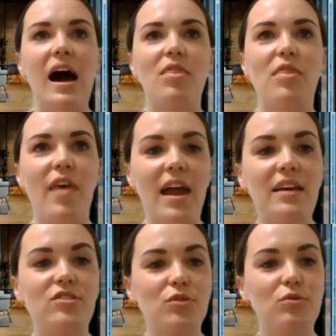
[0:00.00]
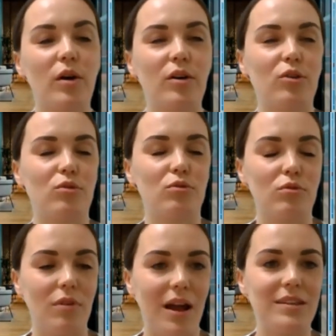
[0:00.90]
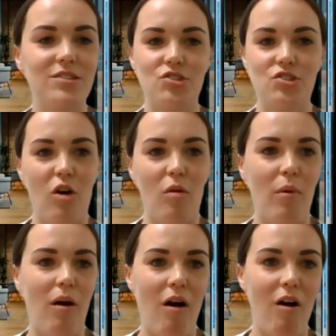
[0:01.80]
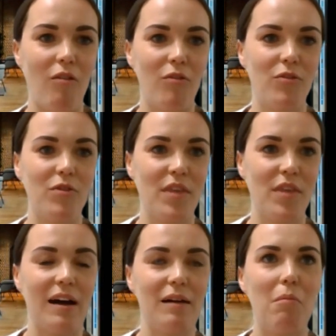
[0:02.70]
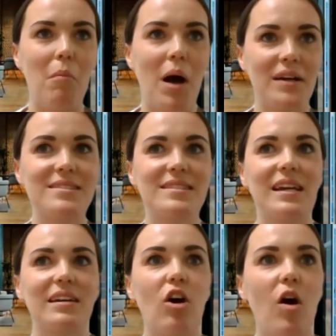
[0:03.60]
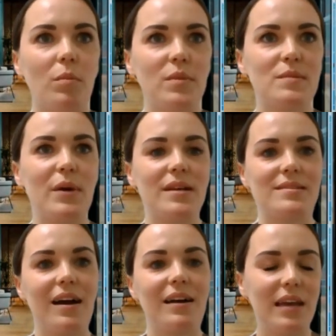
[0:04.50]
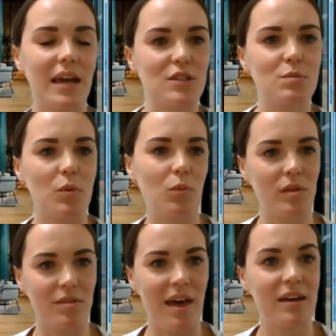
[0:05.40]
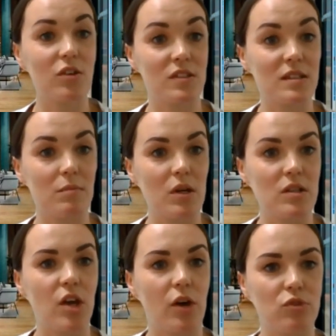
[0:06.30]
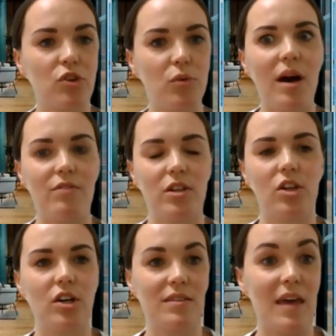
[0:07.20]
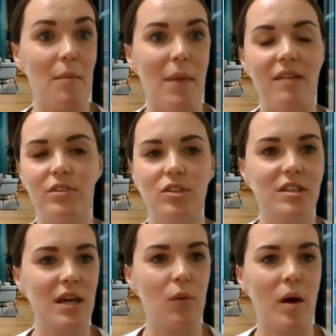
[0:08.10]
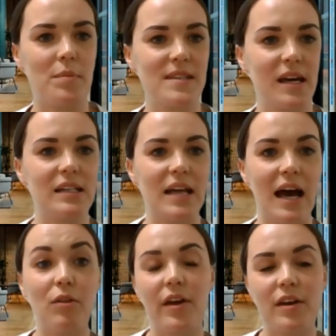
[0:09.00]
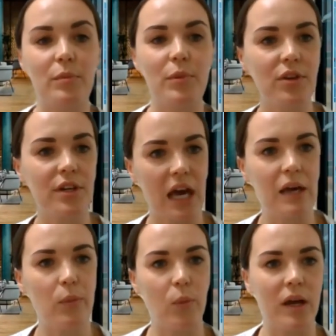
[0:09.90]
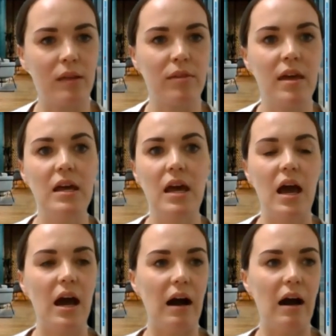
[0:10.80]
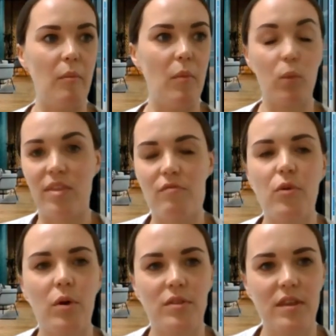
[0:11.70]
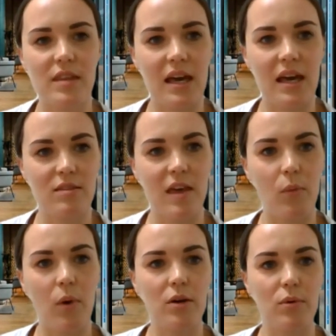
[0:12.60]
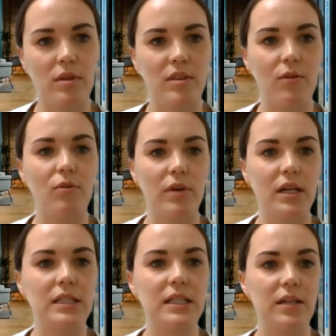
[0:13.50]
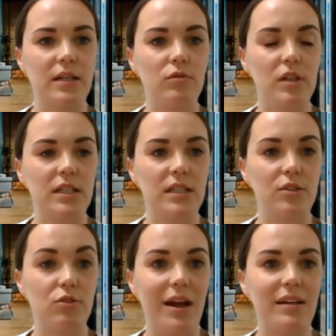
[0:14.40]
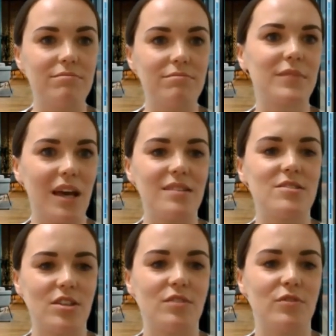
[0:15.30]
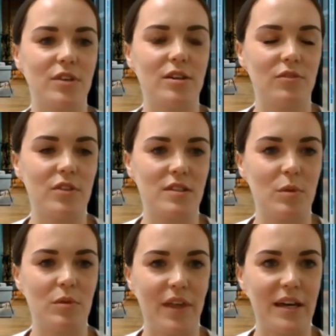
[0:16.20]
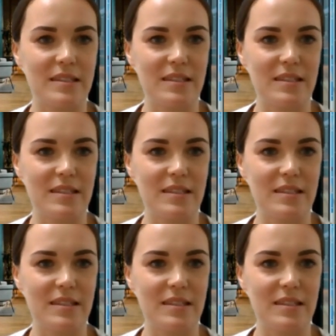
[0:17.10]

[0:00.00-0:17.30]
And they do a great job of that marketing comms piece, that engagement with their customers. So do have a look at them, have a look at their website and how they communicate with everyone that they work with. They're a really great case study for some of that.